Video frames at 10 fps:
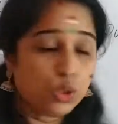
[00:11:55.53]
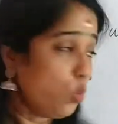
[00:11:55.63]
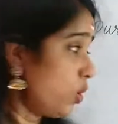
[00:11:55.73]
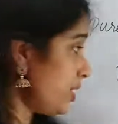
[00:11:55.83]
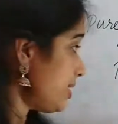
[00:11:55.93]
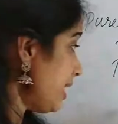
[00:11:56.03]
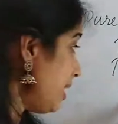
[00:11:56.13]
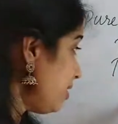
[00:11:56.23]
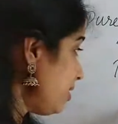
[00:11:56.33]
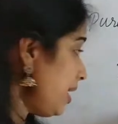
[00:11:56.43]
So what is
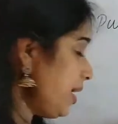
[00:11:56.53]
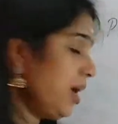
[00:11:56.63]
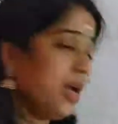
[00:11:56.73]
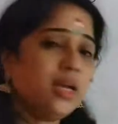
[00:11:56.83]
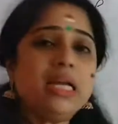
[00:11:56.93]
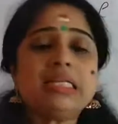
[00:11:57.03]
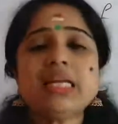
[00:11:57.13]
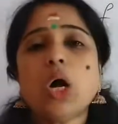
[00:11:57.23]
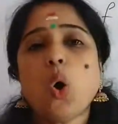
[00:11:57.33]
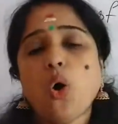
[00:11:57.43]
allele? It's
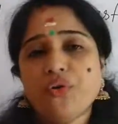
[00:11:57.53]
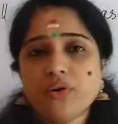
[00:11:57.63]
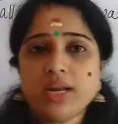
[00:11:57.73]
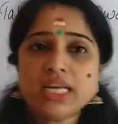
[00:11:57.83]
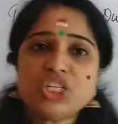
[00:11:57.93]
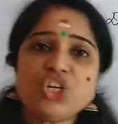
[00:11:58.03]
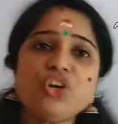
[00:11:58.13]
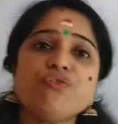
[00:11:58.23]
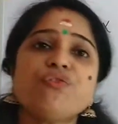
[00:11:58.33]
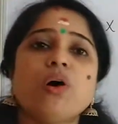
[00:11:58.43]
the
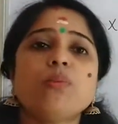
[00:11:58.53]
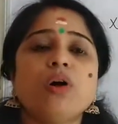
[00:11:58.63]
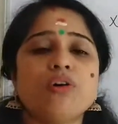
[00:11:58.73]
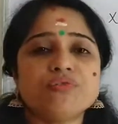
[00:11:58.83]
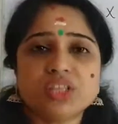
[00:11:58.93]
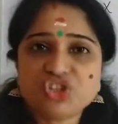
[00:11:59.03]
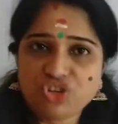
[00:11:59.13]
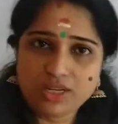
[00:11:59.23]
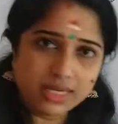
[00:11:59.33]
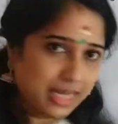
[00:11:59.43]
alternative form of the
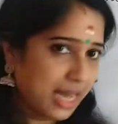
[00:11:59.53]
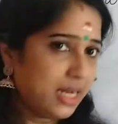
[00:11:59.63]
gene. There's